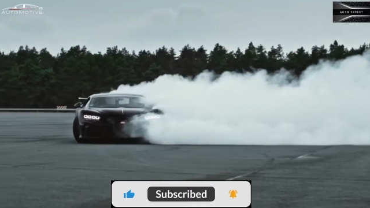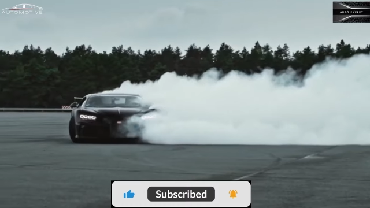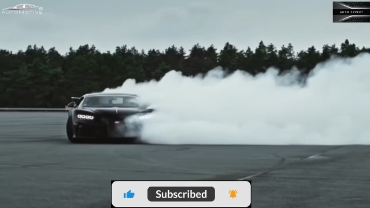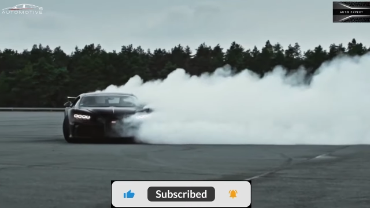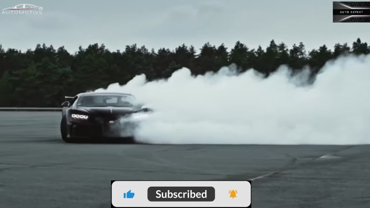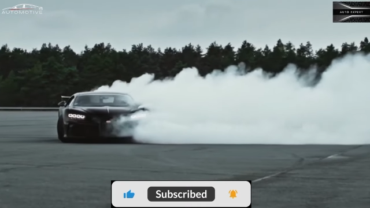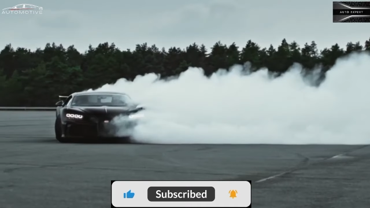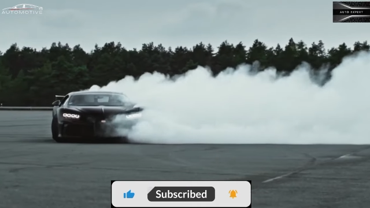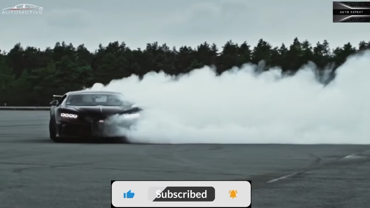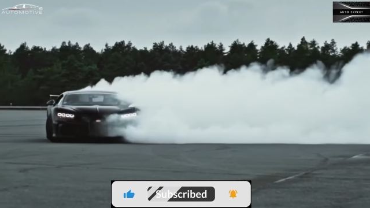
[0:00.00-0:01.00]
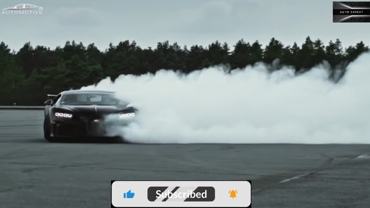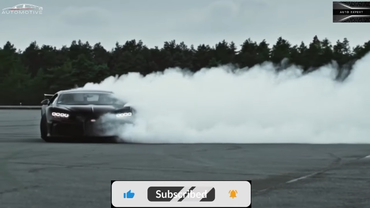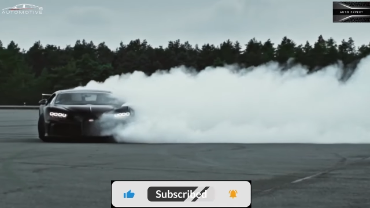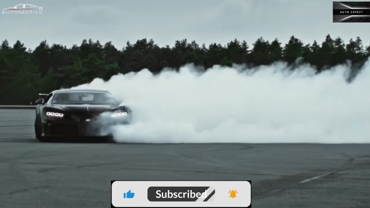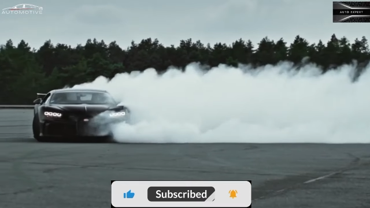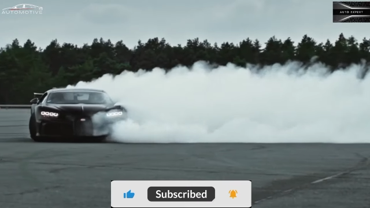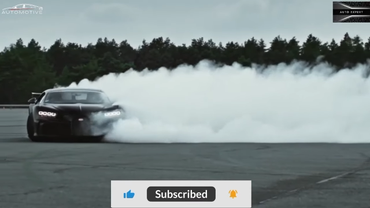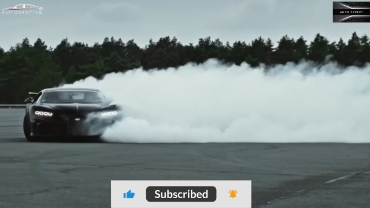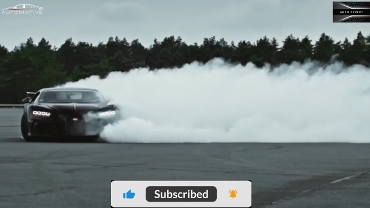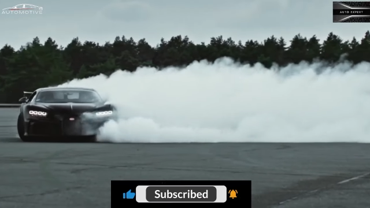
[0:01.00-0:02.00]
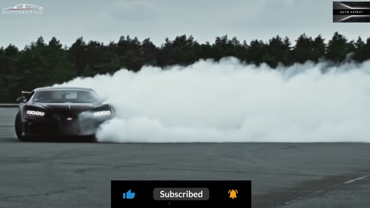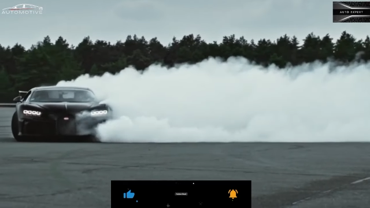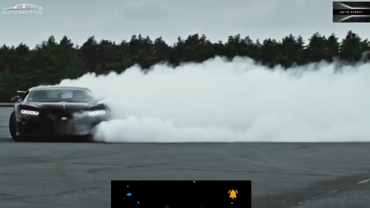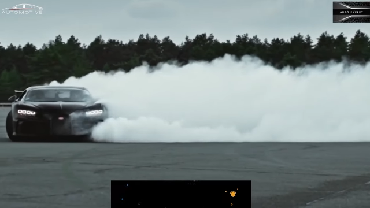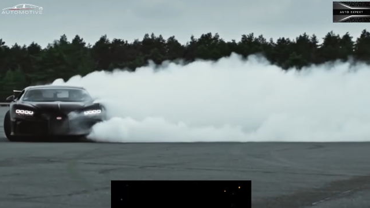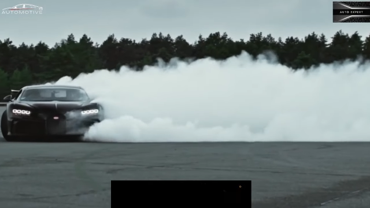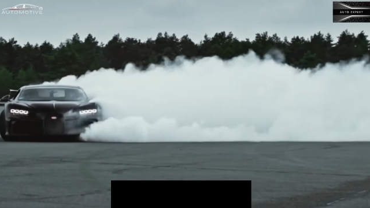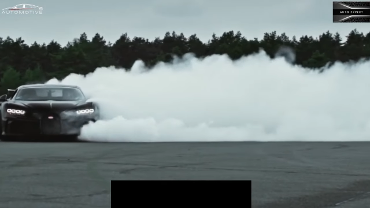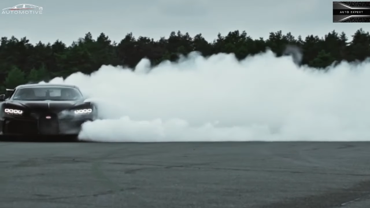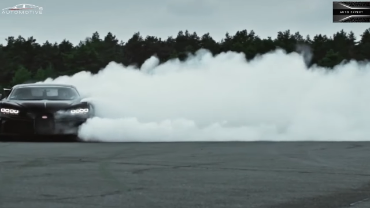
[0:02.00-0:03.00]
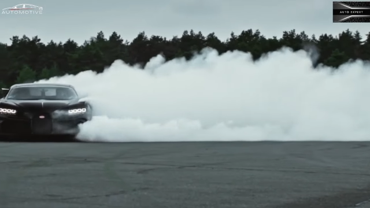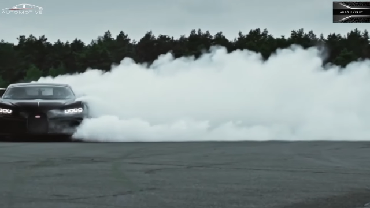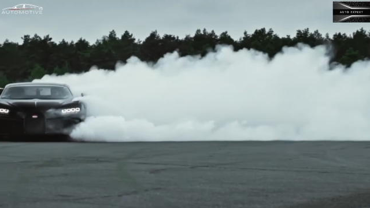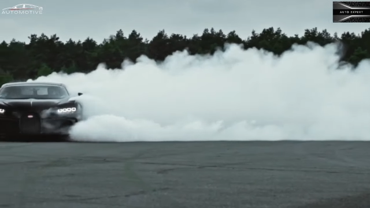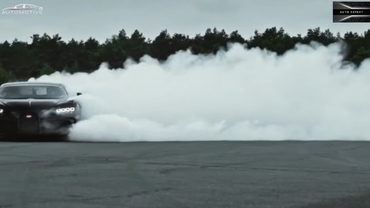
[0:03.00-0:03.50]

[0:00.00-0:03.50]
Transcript: (no speaker visible)